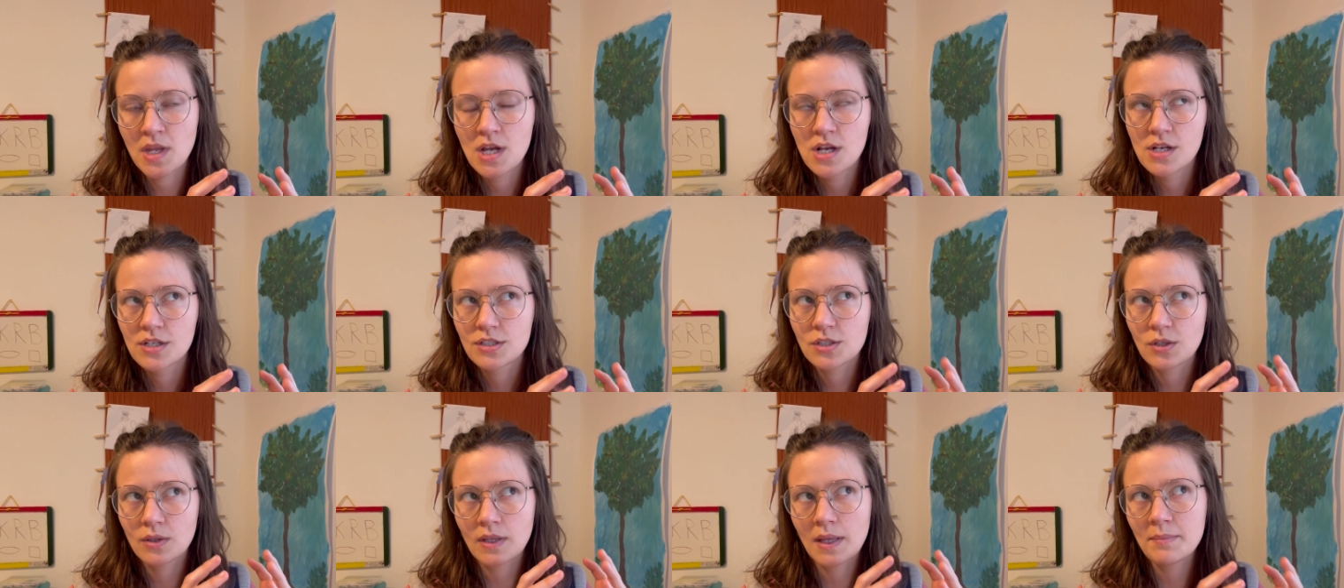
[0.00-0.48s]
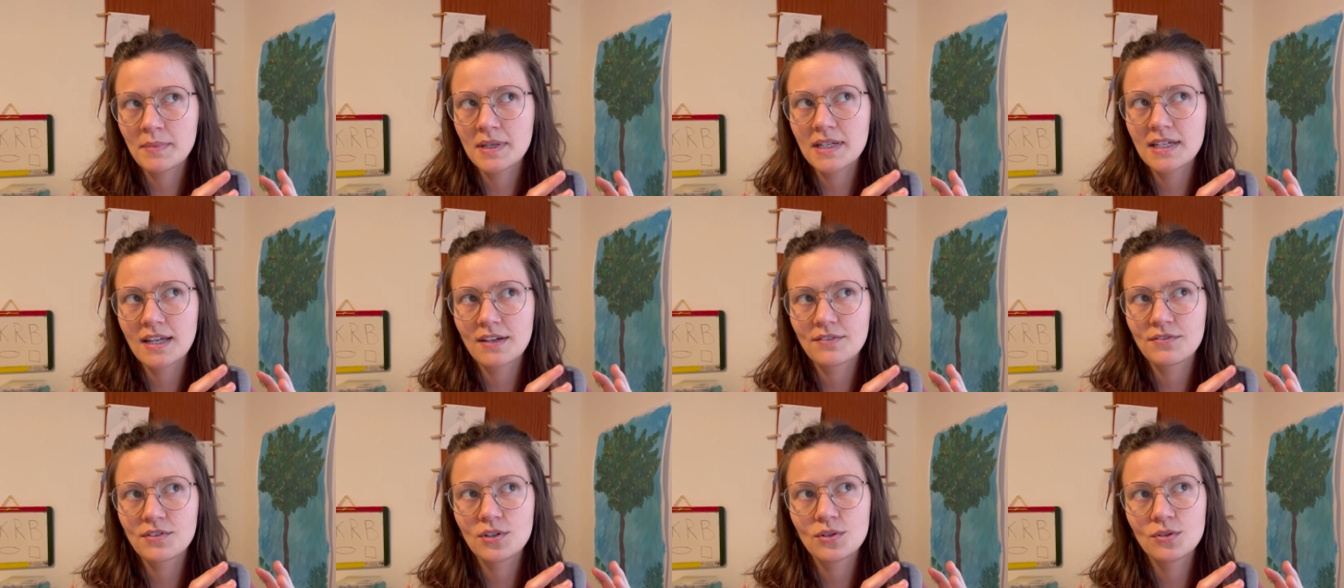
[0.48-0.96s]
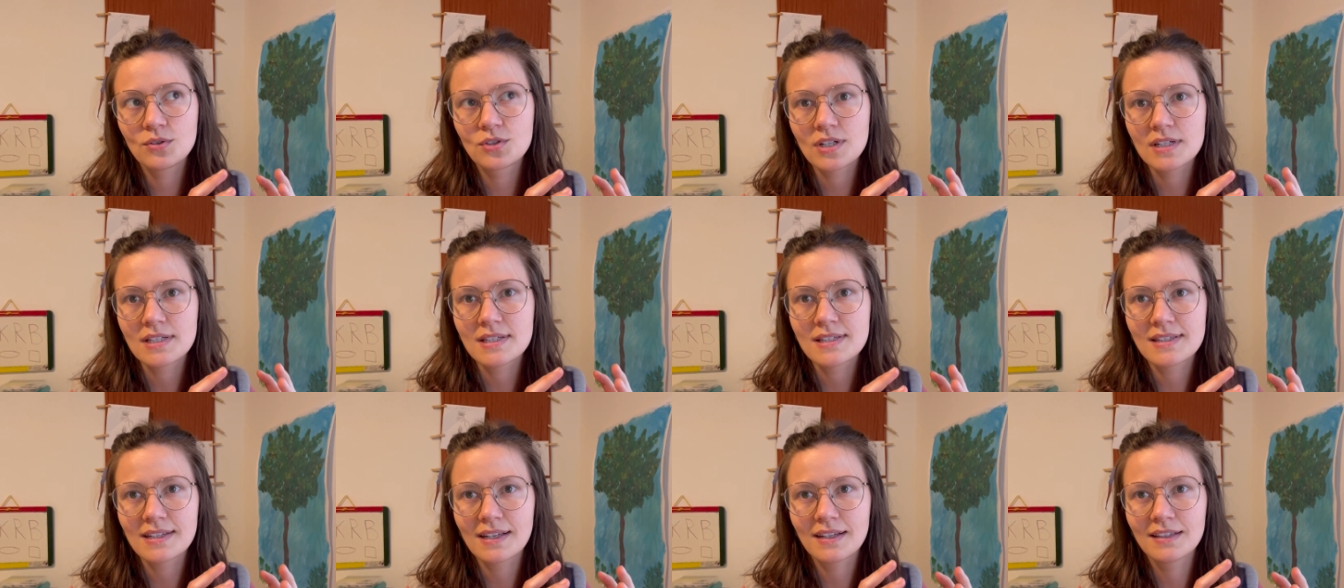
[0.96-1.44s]
So let me give you
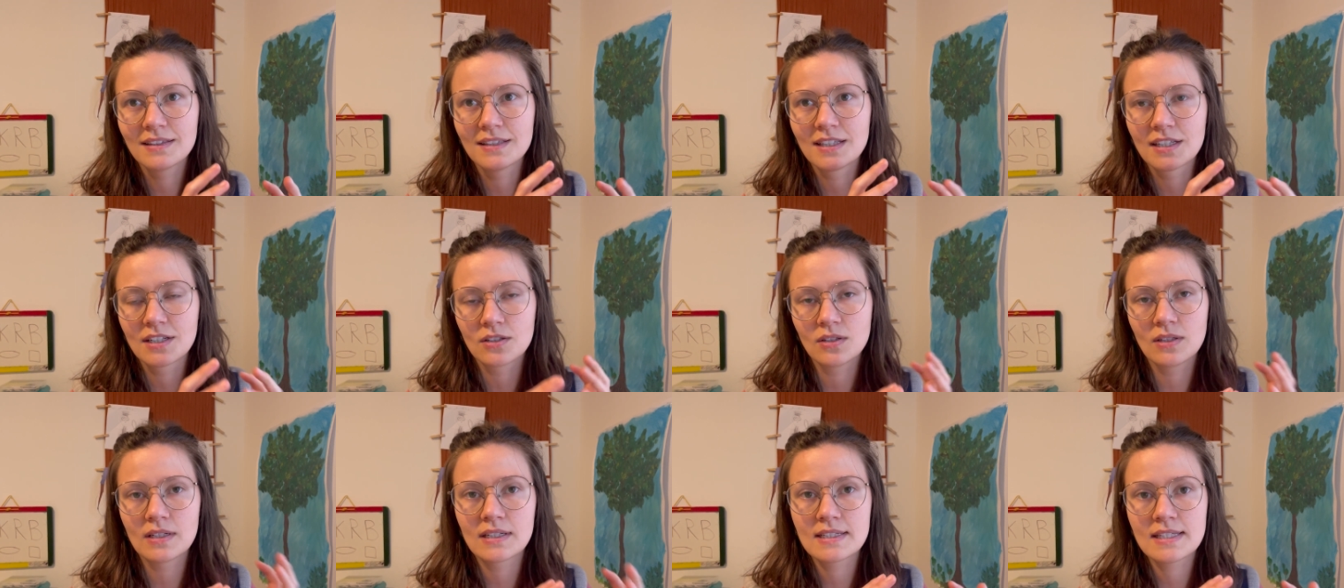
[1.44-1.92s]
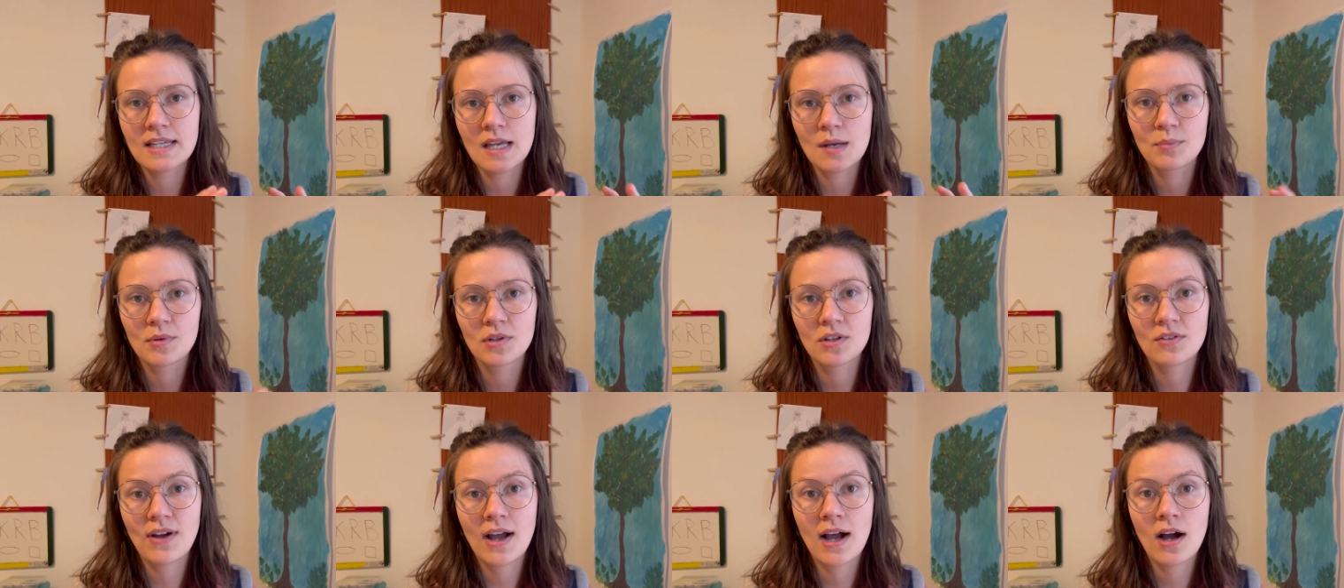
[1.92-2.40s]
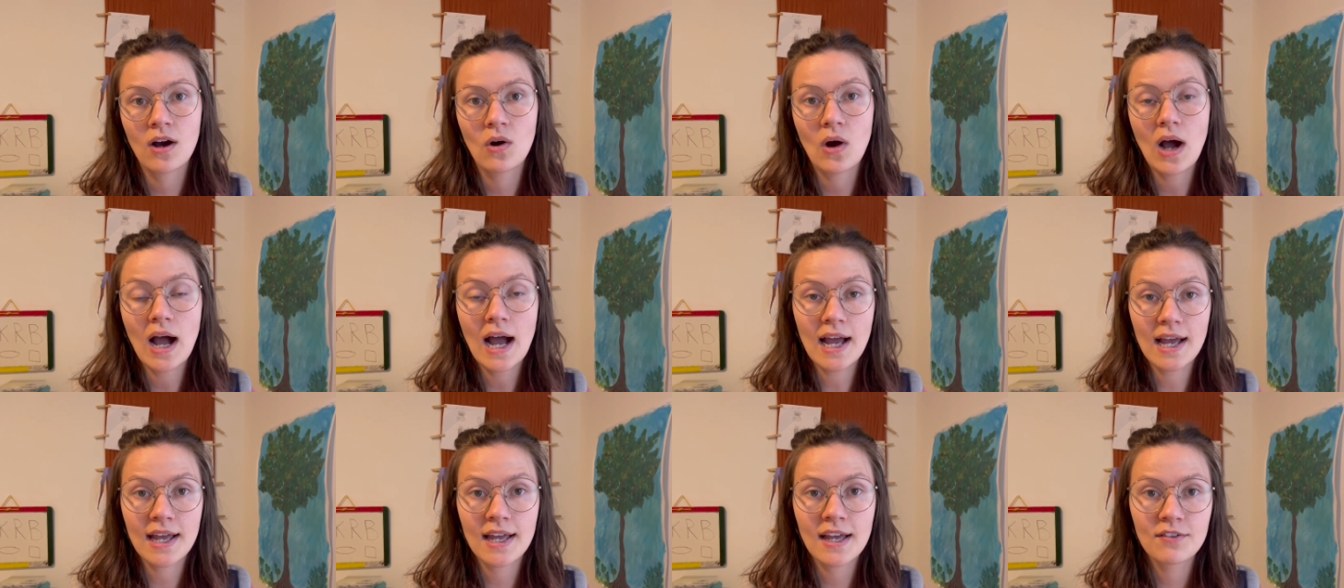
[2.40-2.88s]
just a little example of how
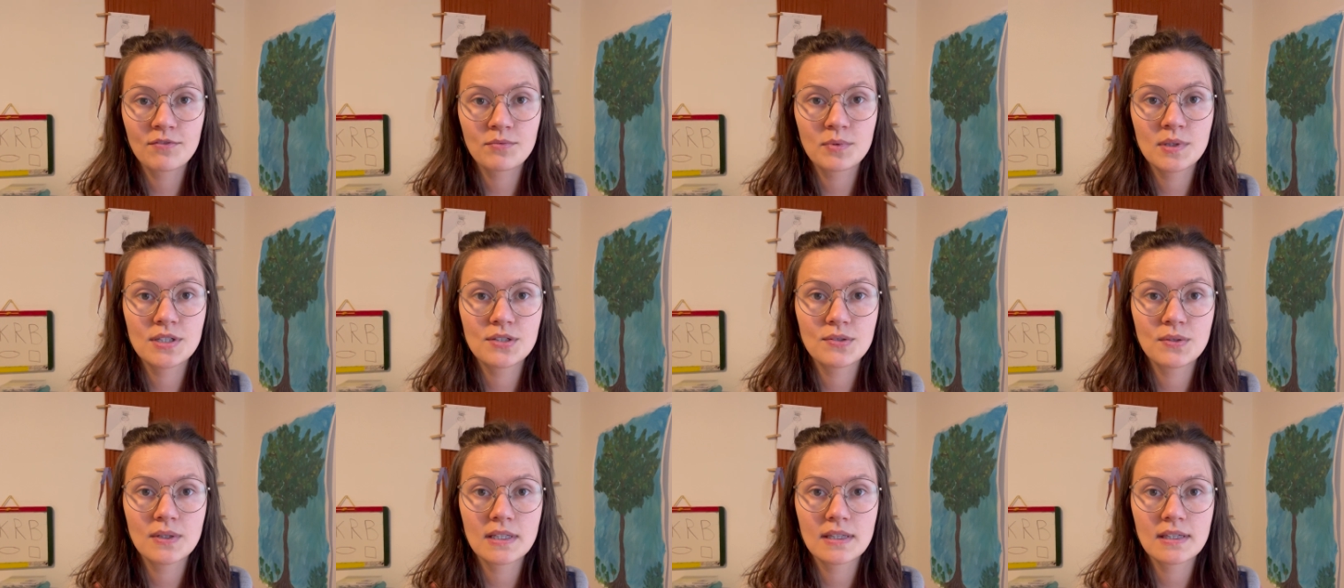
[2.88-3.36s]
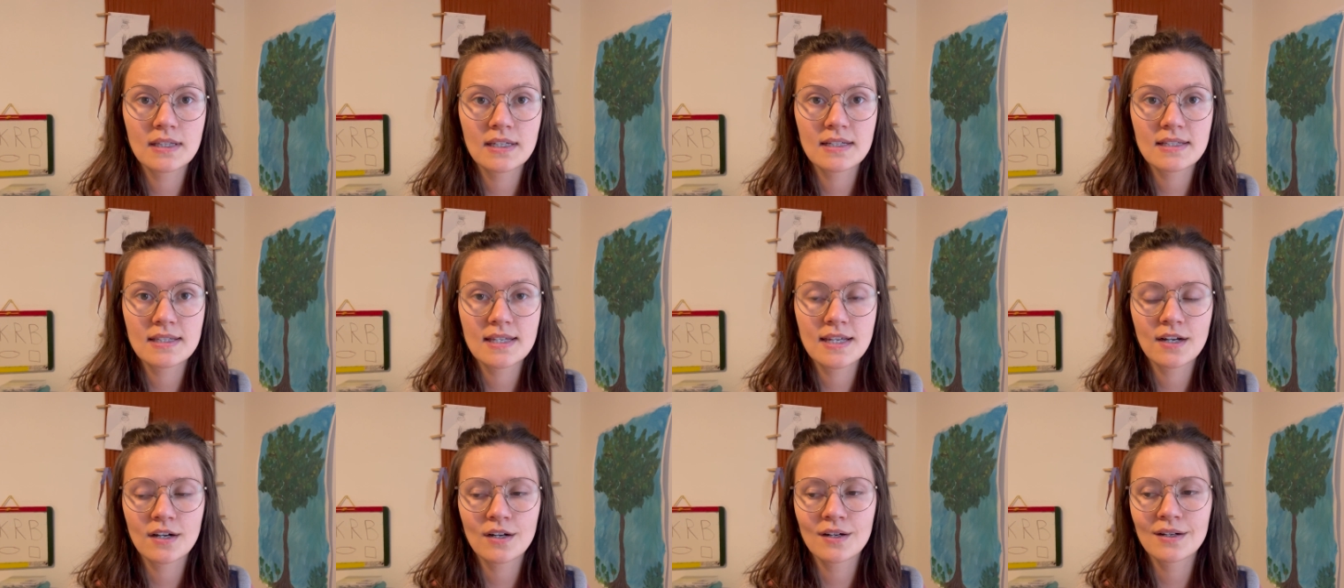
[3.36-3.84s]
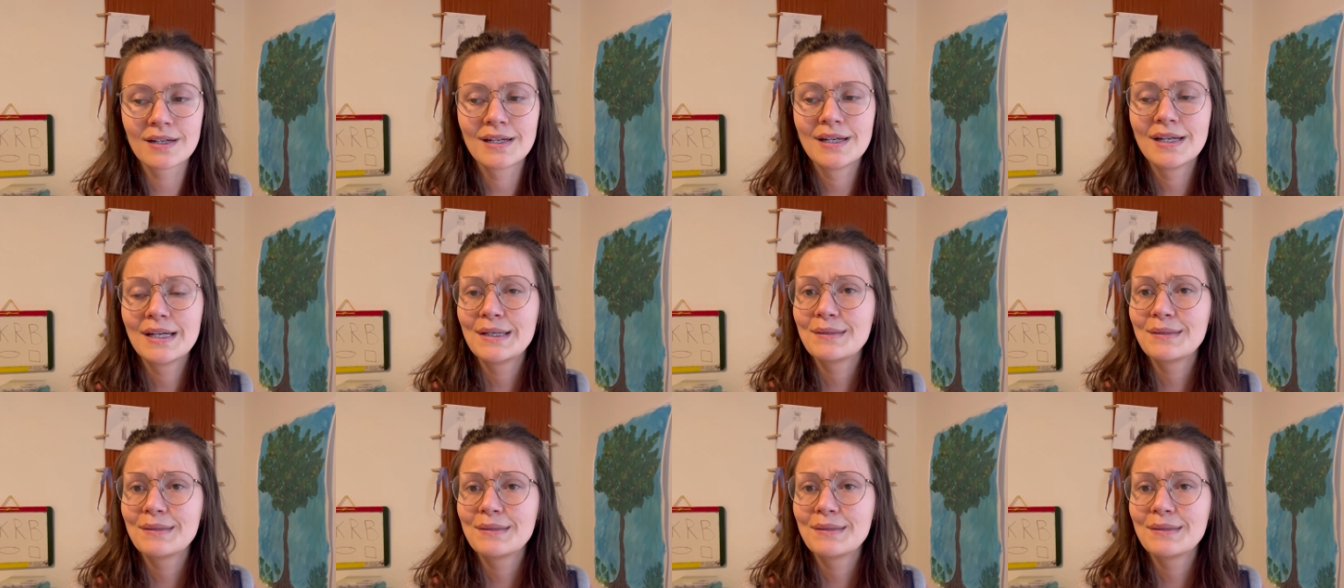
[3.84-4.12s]
I have been doing things here,